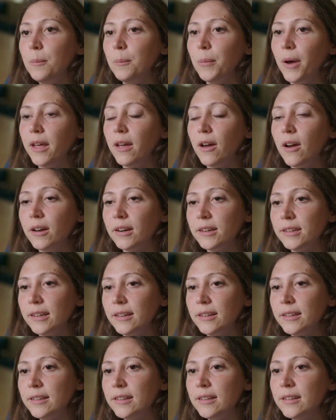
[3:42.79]
by
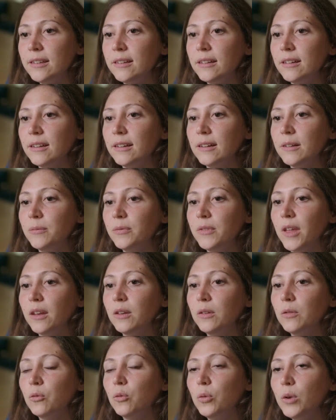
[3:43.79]
artists
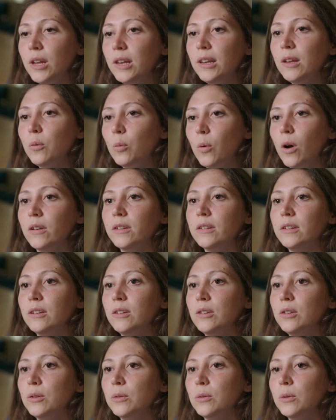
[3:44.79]
that really
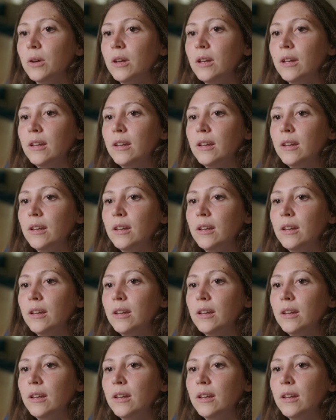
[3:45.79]
wanted to